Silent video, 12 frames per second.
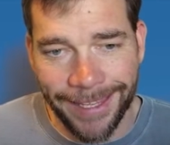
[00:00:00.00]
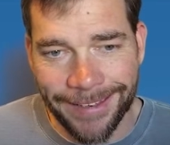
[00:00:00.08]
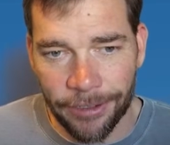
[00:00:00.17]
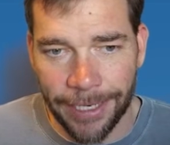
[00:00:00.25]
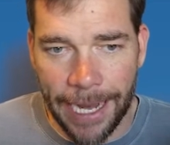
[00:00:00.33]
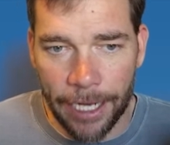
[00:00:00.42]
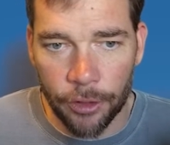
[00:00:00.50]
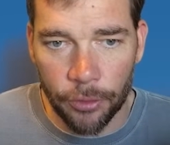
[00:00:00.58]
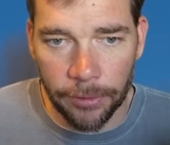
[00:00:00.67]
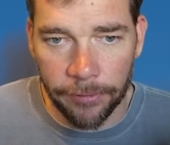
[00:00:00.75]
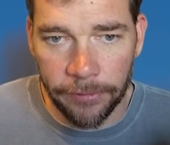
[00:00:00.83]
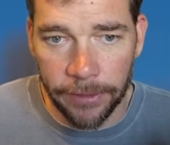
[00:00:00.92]
these are
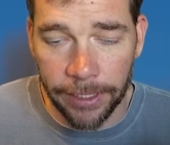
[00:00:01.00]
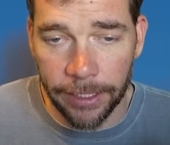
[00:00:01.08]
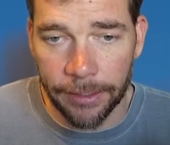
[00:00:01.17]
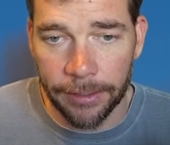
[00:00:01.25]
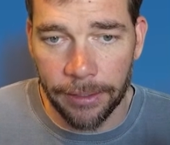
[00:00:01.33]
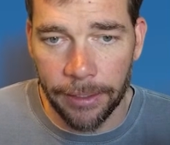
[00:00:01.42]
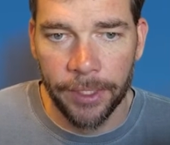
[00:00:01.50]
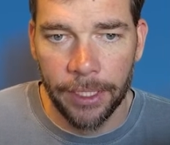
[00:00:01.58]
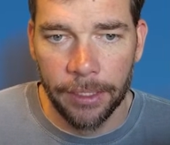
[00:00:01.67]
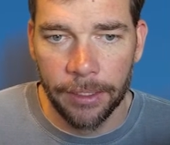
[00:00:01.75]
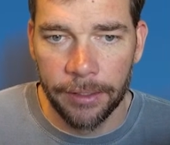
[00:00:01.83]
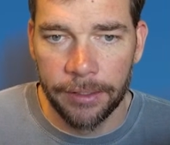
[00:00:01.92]
actual flights.
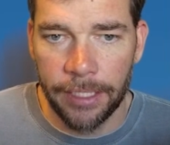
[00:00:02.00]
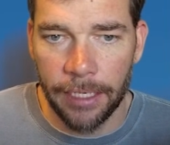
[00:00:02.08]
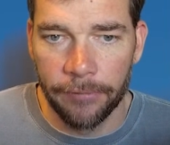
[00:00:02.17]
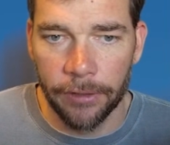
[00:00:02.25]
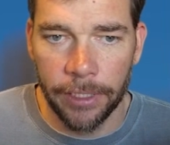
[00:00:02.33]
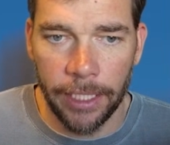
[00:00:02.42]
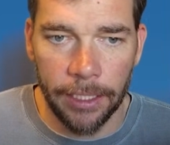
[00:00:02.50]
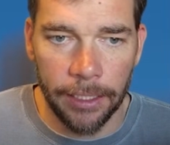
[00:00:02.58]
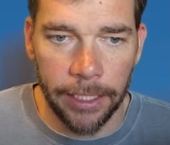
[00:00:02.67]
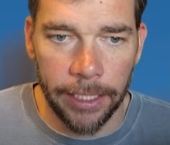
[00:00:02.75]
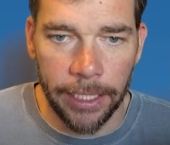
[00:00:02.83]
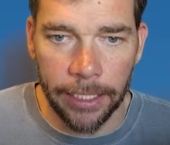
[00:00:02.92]
This is Denver to
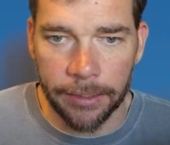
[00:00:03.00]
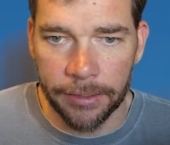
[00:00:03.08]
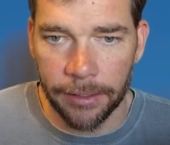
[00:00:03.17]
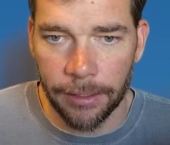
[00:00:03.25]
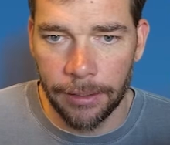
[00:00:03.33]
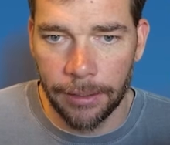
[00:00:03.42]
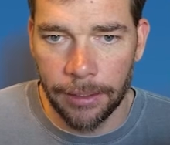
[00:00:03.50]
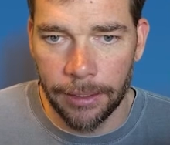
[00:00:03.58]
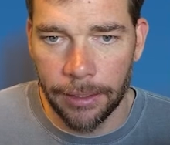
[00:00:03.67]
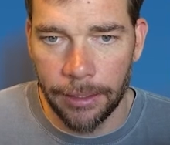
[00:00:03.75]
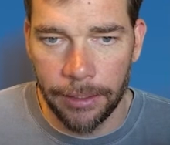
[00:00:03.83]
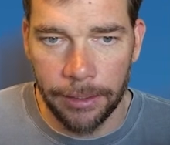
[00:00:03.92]
LAX
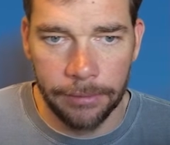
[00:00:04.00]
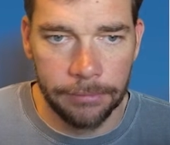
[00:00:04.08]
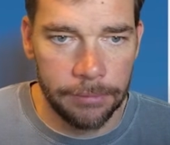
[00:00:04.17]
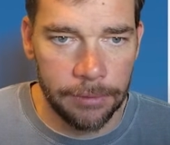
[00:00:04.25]
on